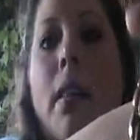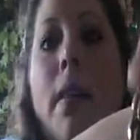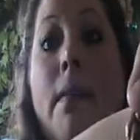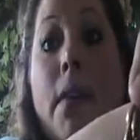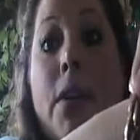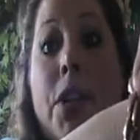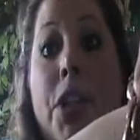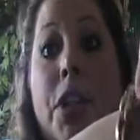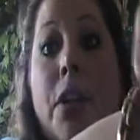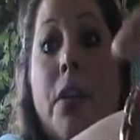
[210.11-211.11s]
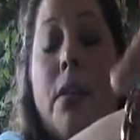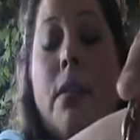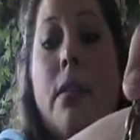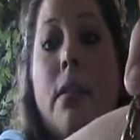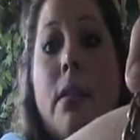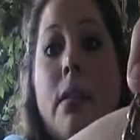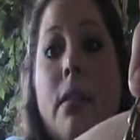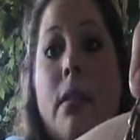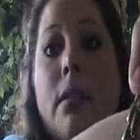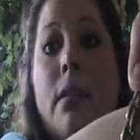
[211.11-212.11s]
the first year,
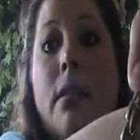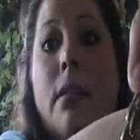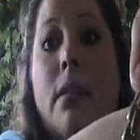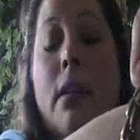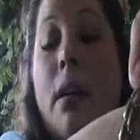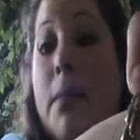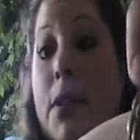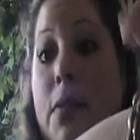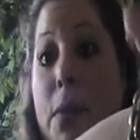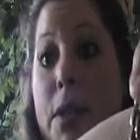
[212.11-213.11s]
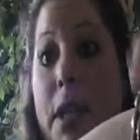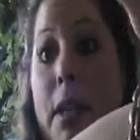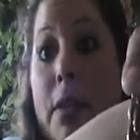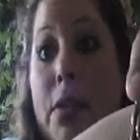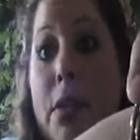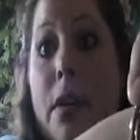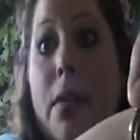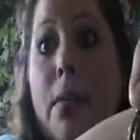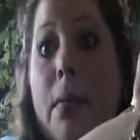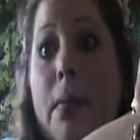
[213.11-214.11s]
almost 14 years
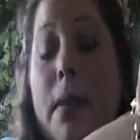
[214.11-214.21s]
ago,